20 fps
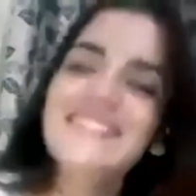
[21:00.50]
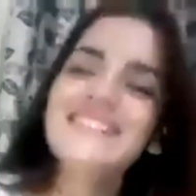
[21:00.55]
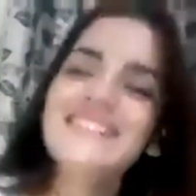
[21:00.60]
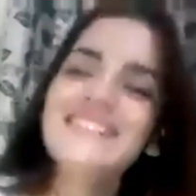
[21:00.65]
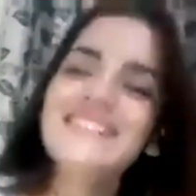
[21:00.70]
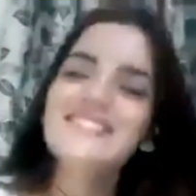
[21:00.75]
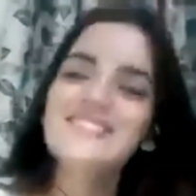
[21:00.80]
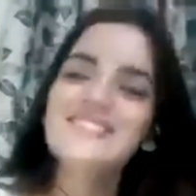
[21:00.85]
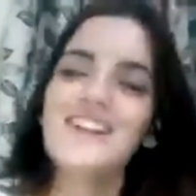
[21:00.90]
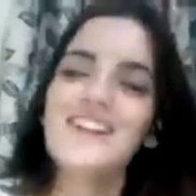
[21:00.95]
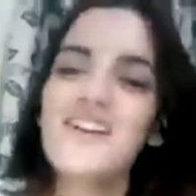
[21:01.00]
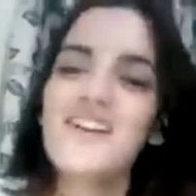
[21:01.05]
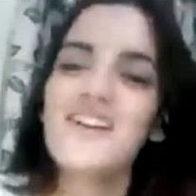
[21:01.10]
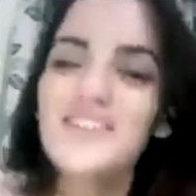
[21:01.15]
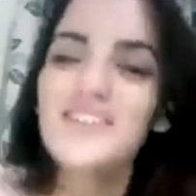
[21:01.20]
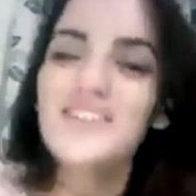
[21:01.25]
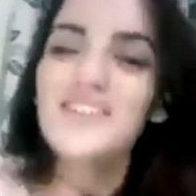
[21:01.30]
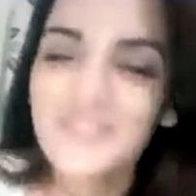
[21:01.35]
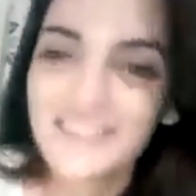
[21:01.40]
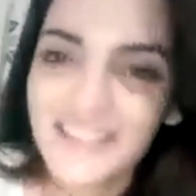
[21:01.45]
so now
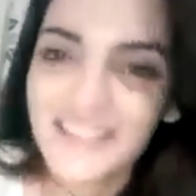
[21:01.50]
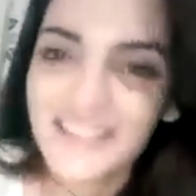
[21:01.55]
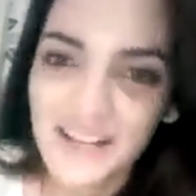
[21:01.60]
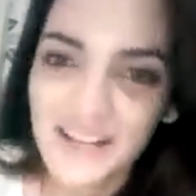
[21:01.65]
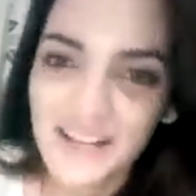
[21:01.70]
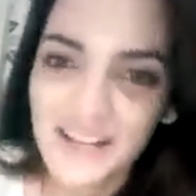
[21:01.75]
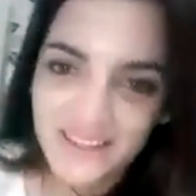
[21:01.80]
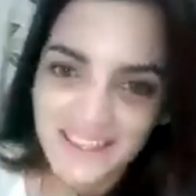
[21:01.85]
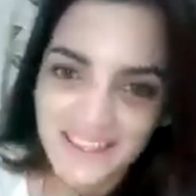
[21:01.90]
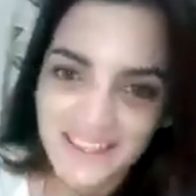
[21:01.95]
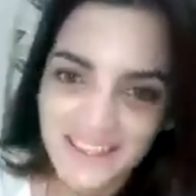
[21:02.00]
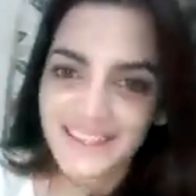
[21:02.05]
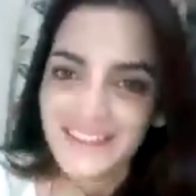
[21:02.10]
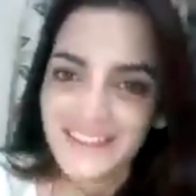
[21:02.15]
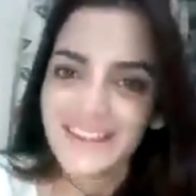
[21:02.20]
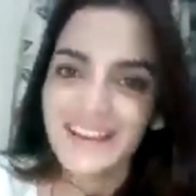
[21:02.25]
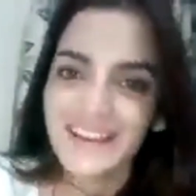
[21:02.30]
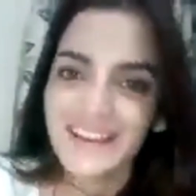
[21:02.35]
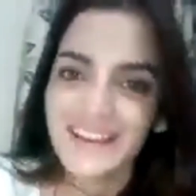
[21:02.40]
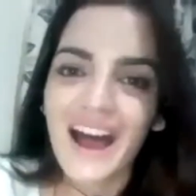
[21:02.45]
you tell me
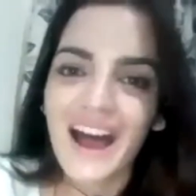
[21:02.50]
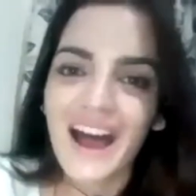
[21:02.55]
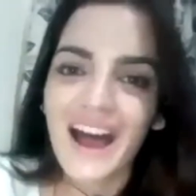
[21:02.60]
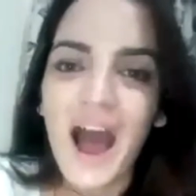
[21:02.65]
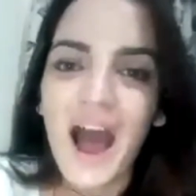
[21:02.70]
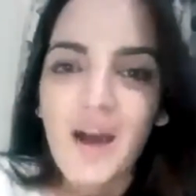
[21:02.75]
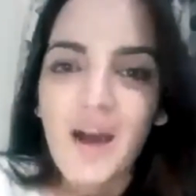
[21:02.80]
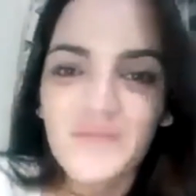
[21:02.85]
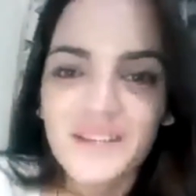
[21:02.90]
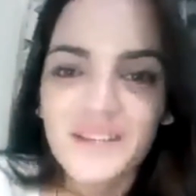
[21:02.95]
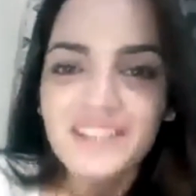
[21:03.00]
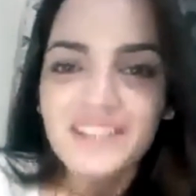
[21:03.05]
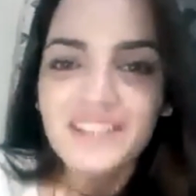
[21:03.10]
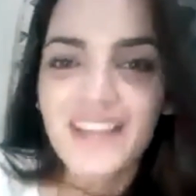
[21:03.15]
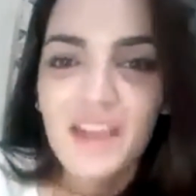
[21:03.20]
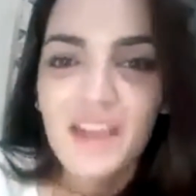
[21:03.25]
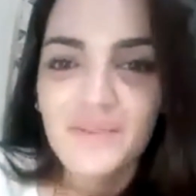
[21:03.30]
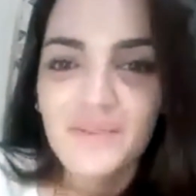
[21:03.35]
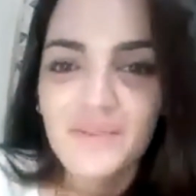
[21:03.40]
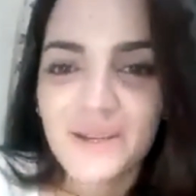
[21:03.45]
how much time are you
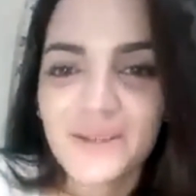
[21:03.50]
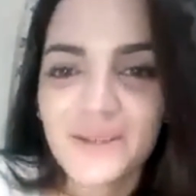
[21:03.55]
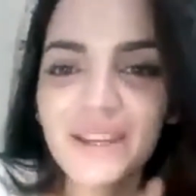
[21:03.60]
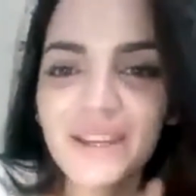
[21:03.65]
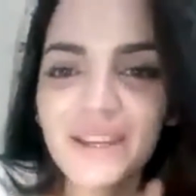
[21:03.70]
getting to